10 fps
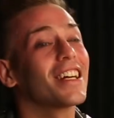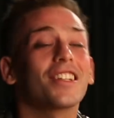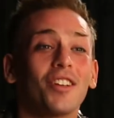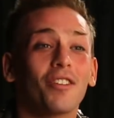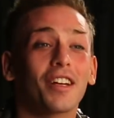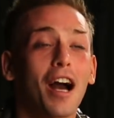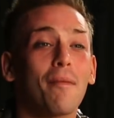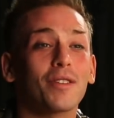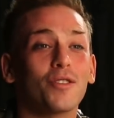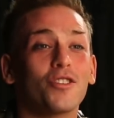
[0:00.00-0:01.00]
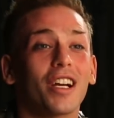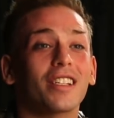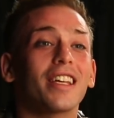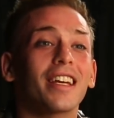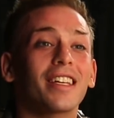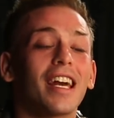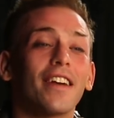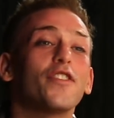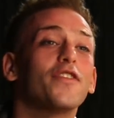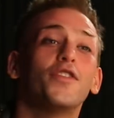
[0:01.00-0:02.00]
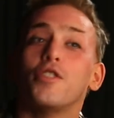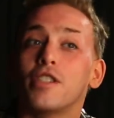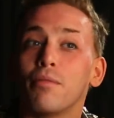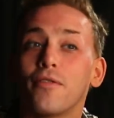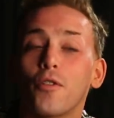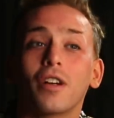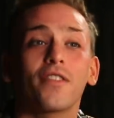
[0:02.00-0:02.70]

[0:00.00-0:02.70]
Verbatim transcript: Let us know in the comments what you guys think, if you've used it before,